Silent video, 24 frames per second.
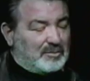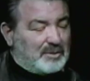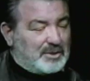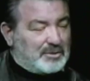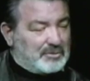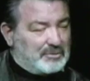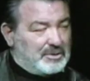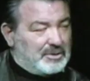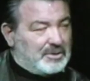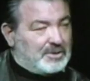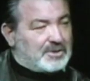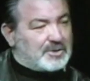
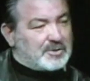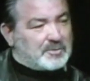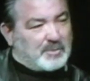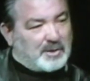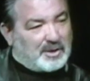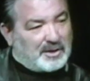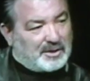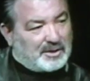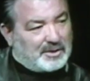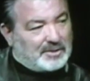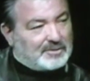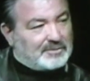Madrid,
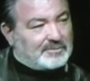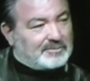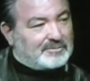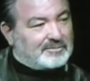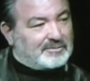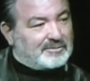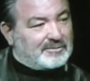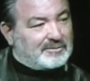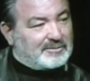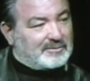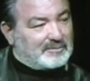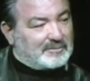Spain,
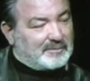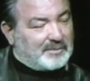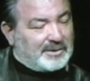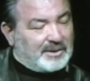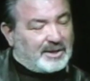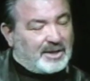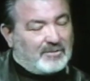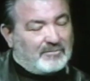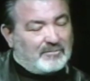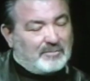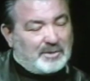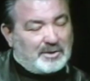but
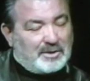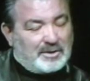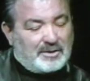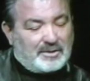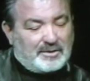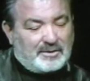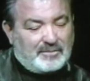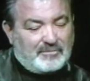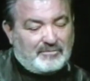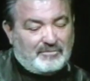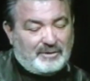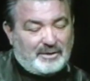I've been in
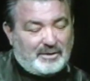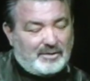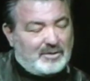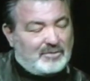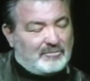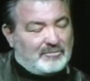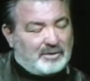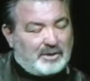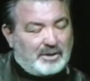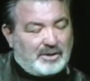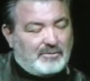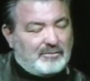the
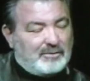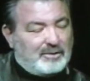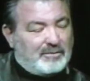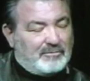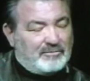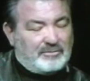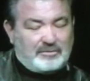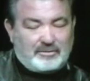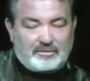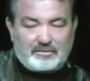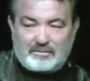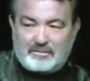Philadelphia area
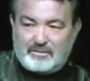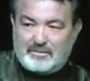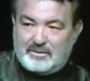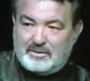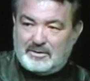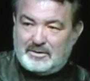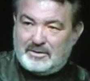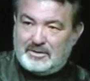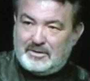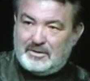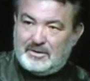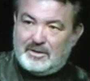for
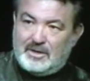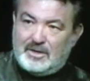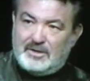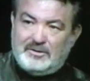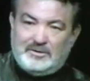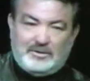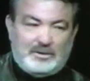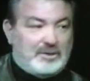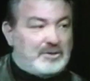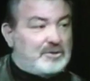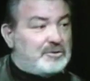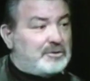
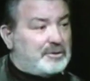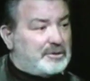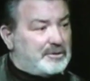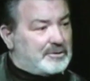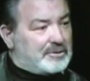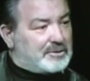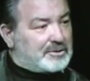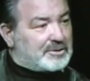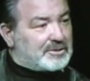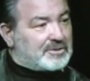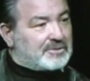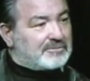38
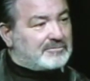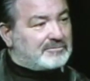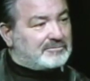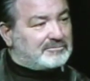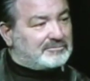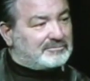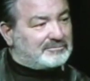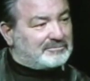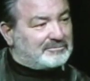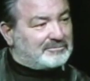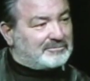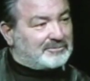years.
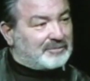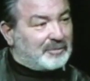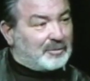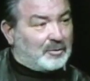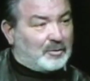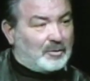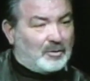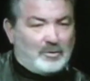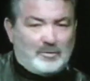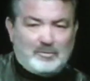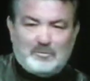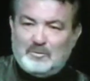Okay.
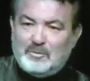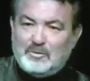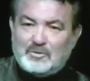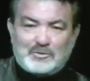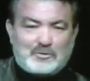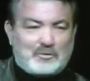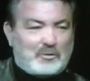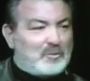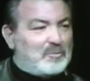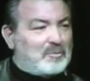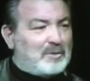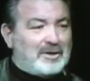
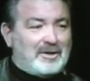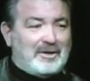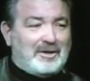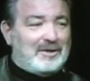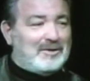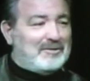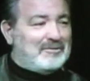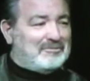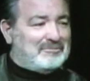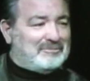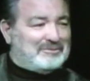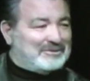Almost all my
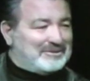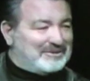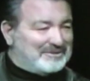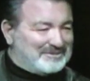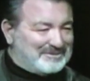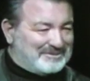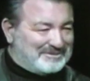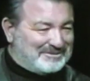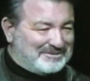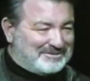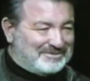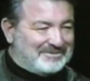life.
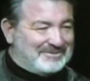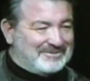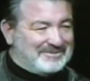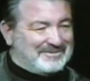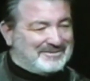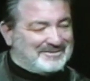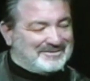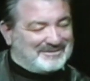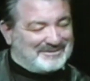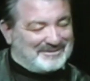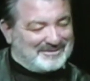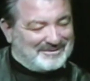
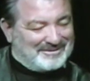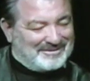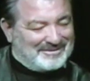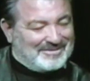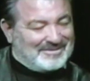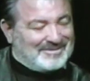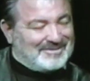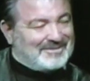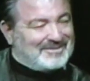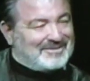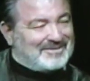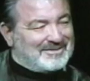
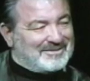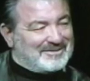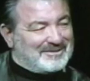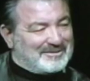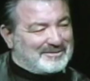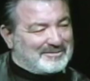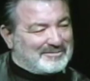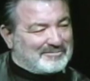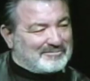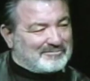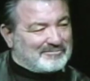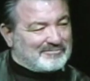Okay.
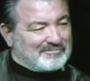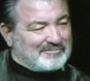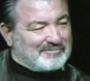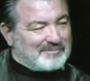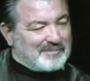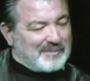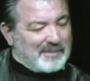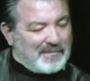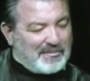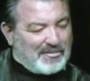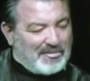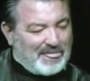Now, I,
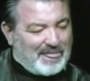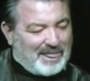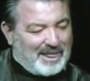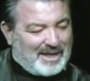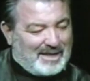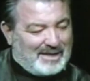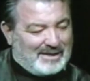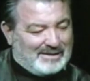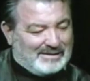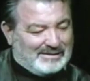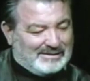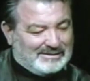I,
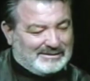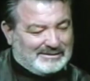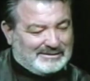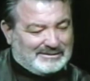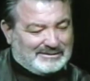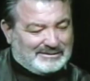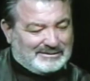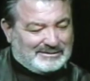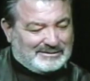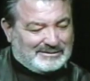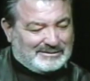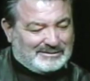I, I
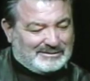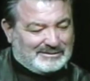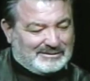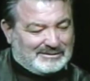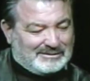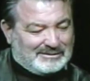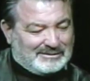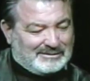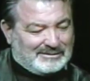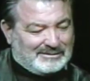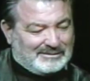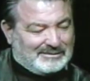know that
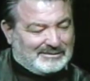you've been